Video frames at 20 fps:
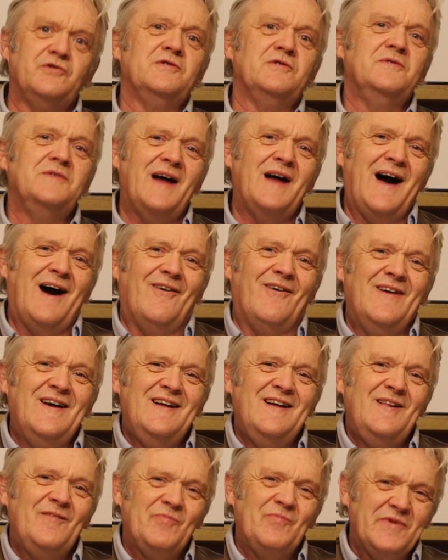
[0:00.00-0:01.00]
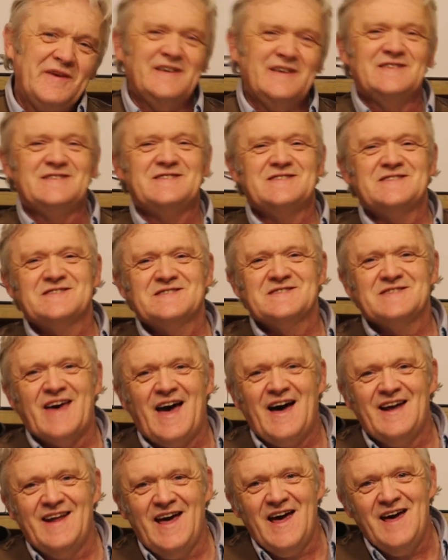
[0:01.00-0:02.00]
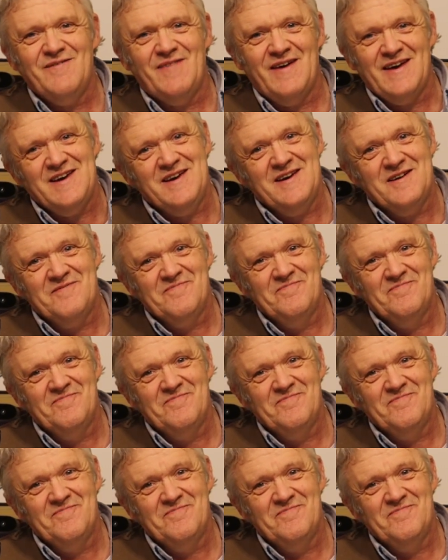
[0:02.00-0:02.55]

to do now is scan Amy.